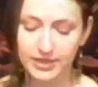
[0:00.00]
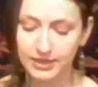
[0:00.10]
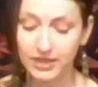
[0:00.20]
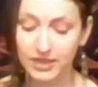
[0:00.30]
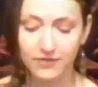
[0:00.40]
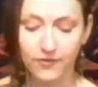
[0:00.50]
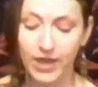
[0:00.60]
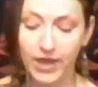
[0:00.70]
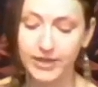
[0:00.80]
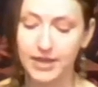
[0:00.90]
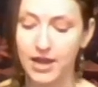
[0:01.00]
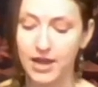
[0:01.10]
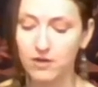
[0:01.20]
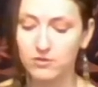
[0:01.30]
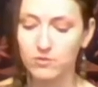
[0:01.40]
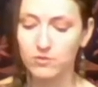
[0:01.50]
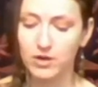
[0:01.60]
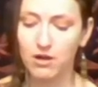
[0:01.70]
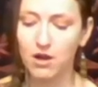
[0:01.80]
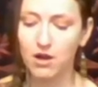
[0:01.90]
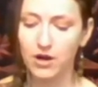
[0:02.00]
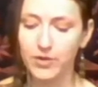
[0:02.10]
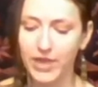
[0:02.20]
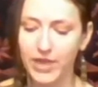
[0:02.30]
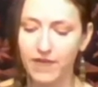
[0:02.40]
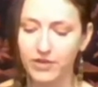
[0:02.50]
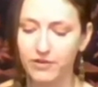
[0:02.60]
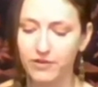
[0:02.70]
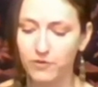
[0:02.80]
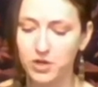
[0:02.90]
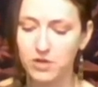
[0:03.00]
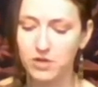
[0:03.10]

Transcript: let's find out what card we have here for you.